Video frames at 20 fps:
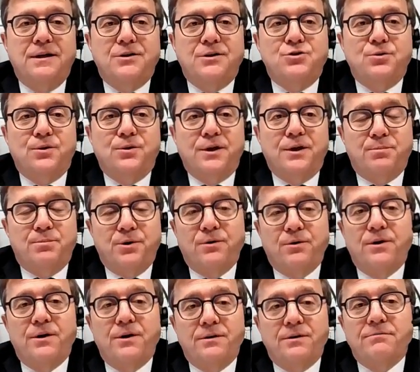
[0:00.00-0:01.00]
during a
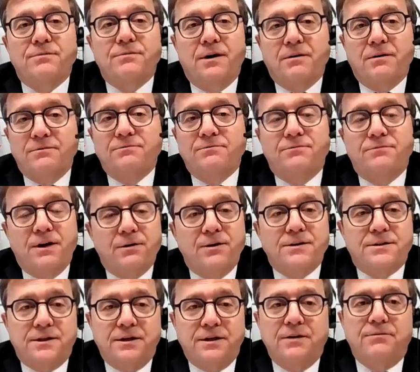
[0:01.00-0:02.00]
period of very
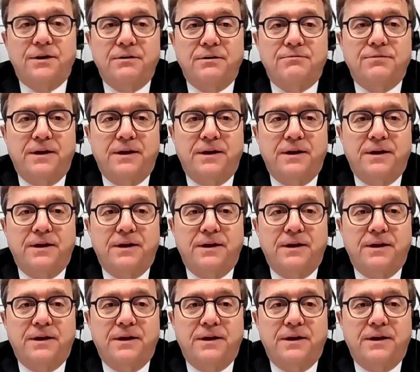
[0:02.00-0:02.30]
significant